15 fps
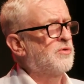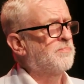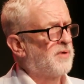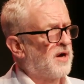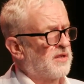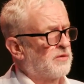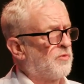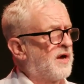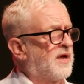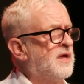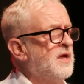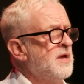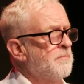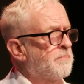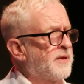And by the way,
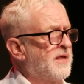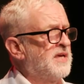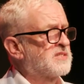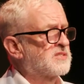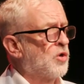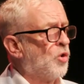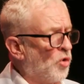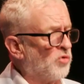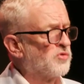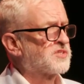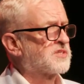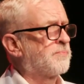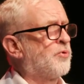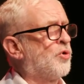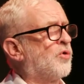please all
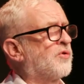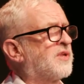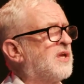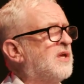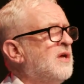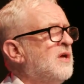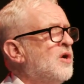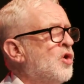support the